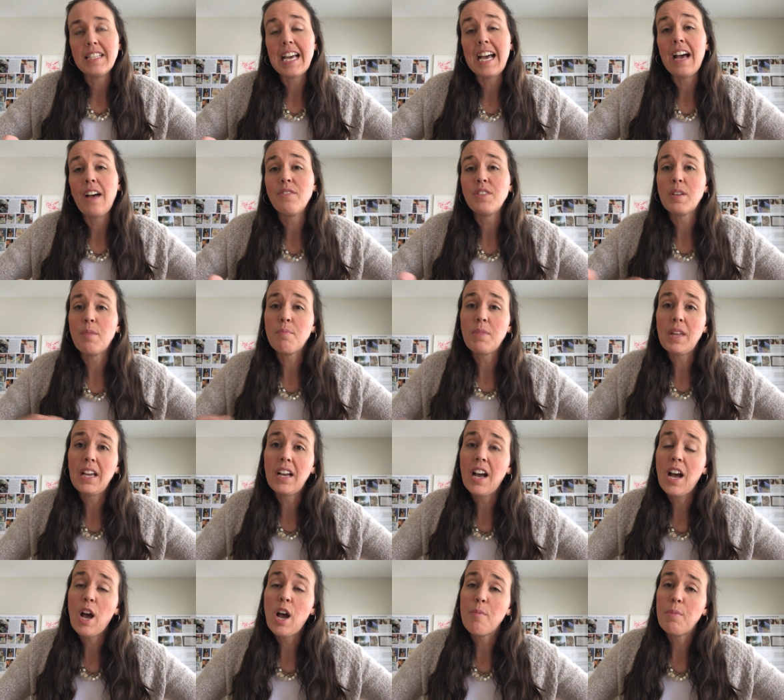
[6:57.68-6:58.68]
have something
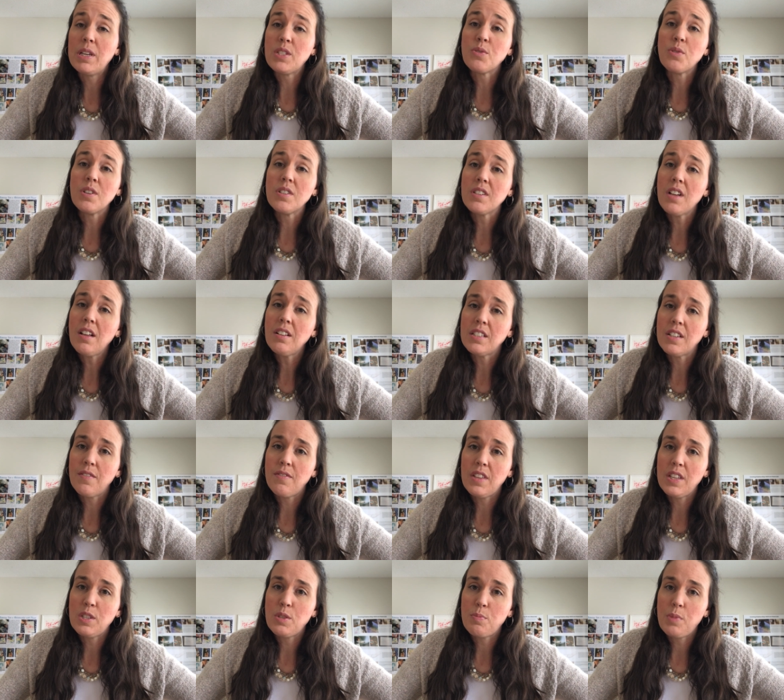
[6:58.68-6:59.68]
come as a result
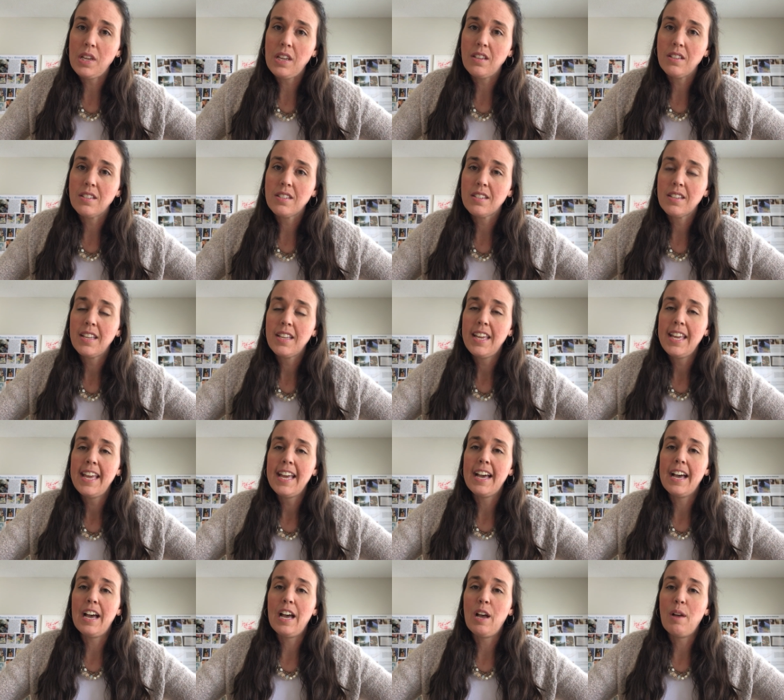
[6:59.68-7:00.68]
of this piece.
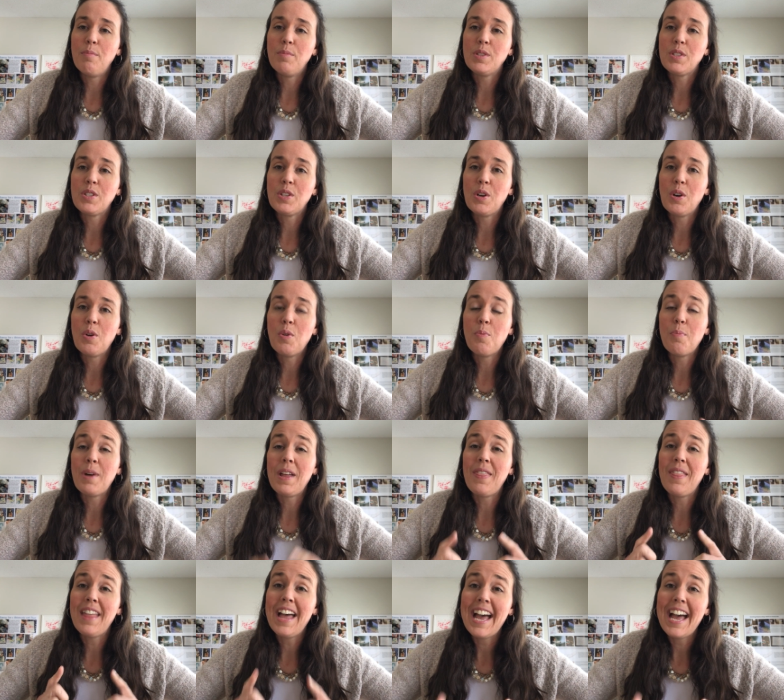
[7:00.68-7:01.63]
But